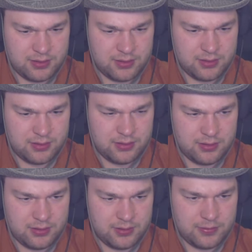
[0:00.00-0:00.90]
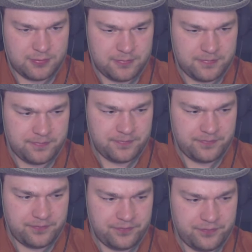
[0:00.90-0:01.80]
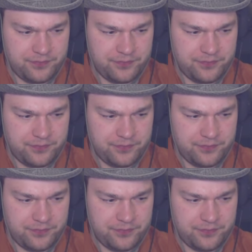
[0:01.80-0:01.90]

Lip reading: (silence)